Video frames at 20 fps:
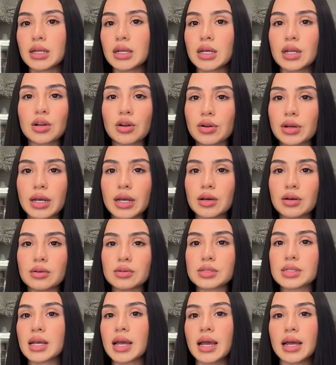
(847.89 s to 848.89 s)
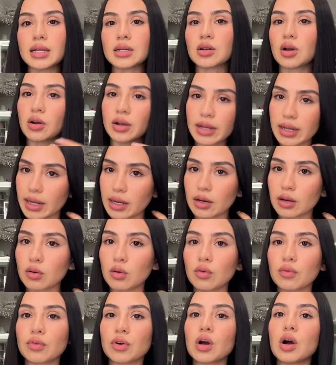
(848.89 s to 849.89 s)
in our nails, and our hair
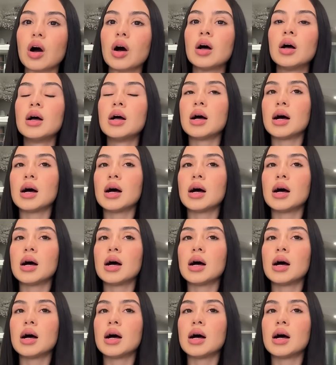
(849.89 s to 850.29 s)
overall.